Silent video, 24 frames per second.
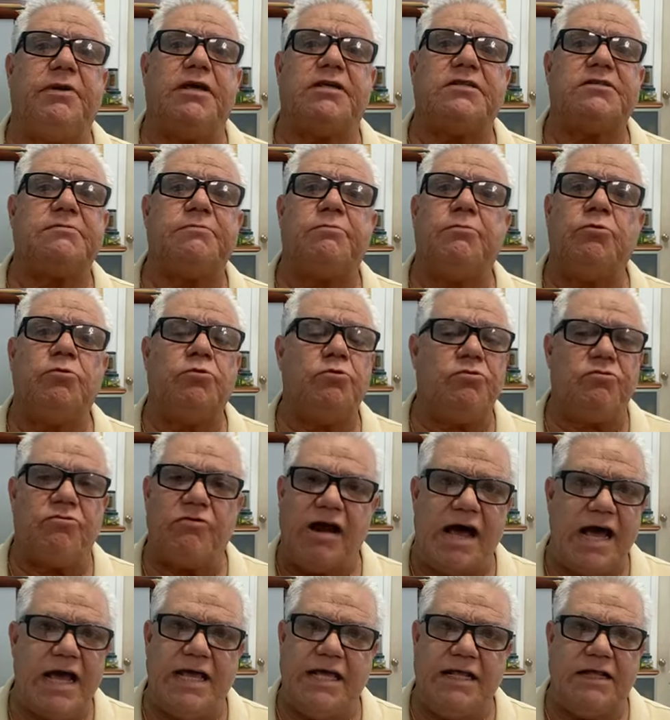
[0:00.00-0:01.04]
to be a smooth
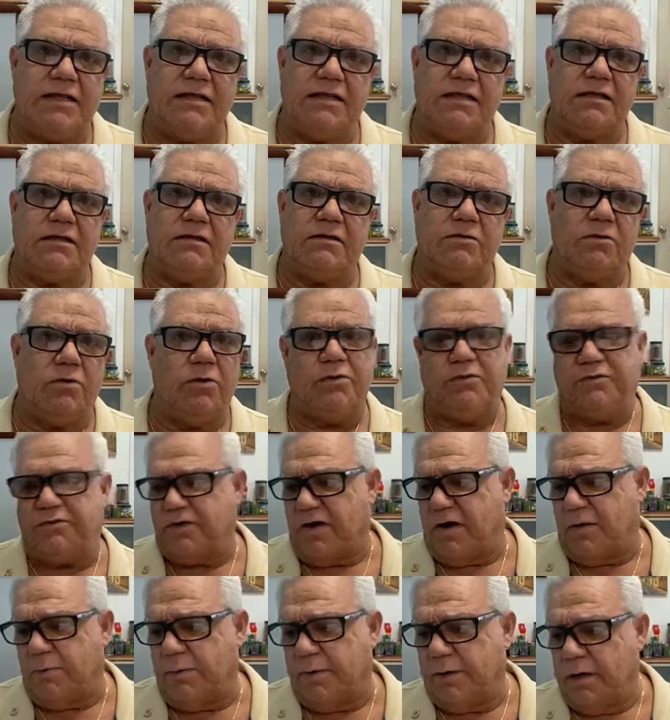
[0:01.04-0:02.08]
ride going
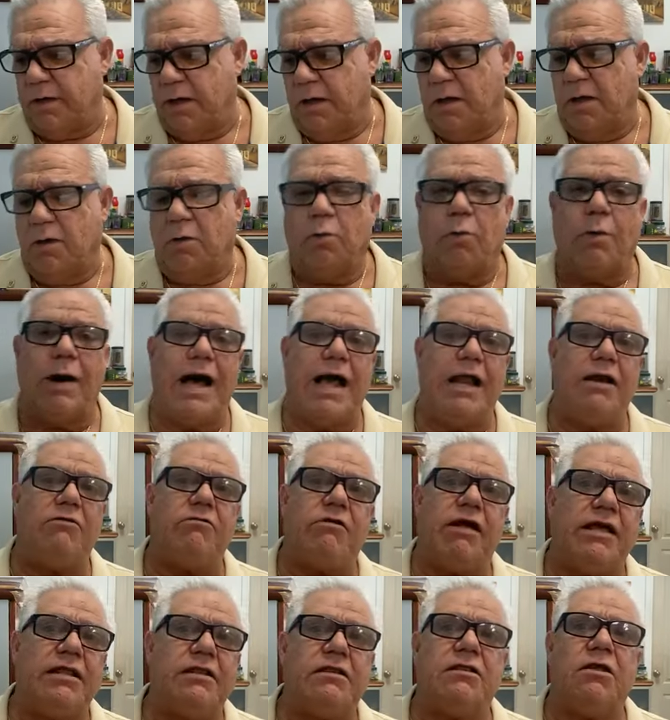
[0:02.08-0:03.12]
forward.
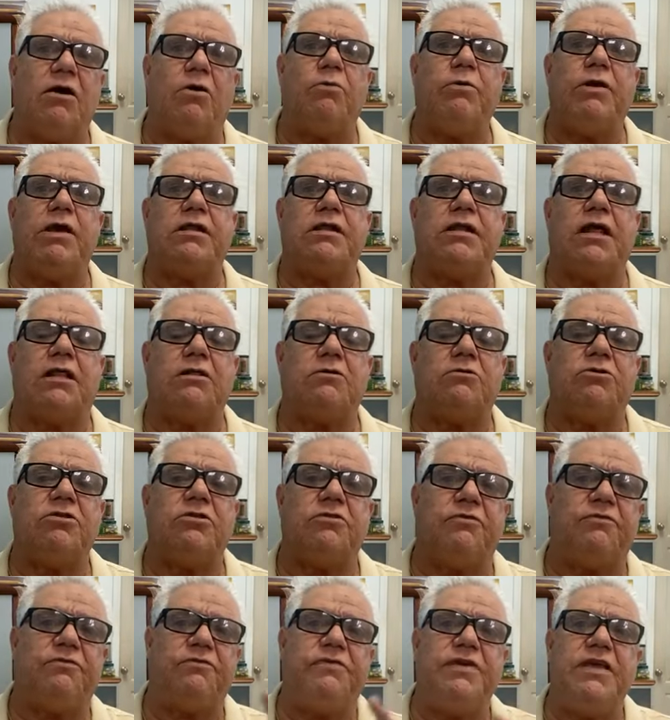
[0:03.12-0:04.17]
While right now we are not
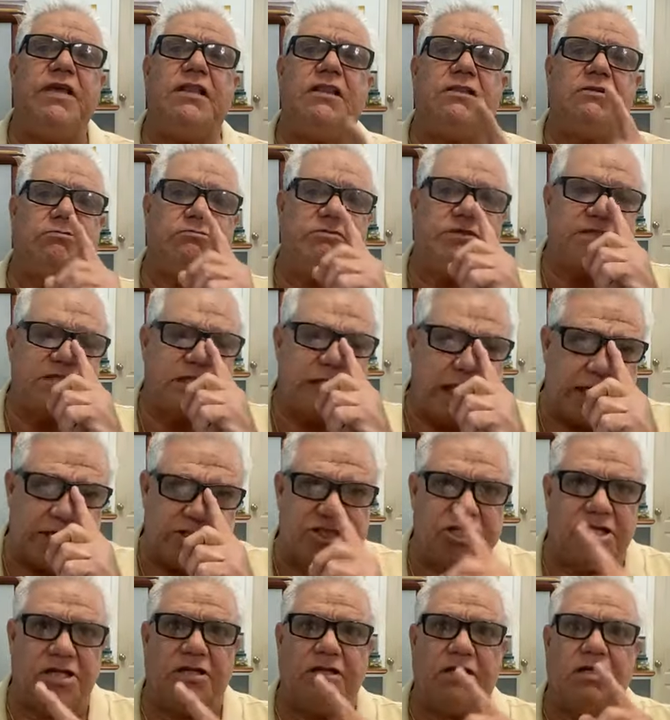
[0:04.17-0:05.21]
going to feel the
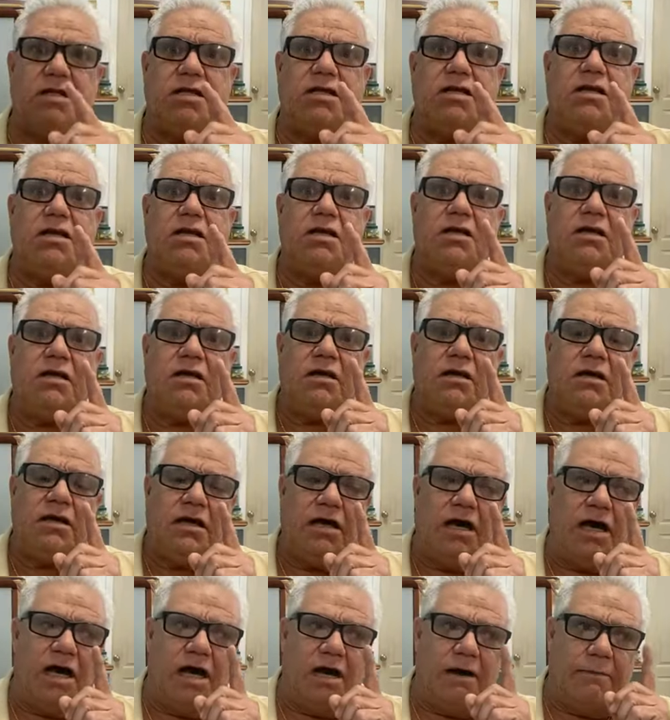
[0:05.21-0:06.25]
recession
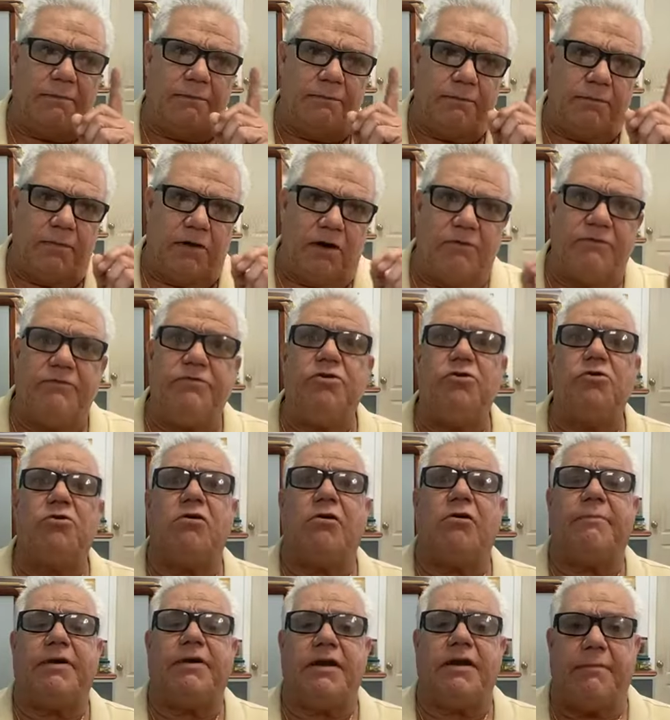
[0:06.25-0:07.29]
um, of
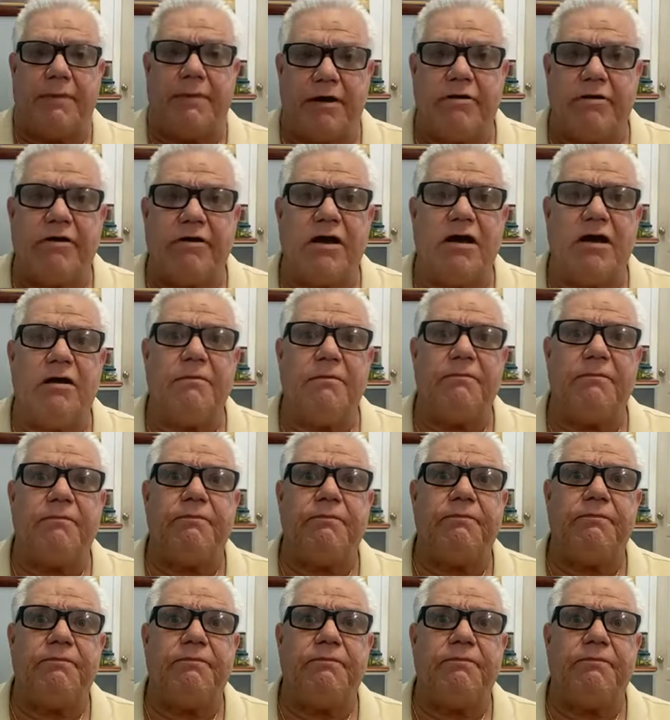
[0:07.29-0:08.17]
Europe and America,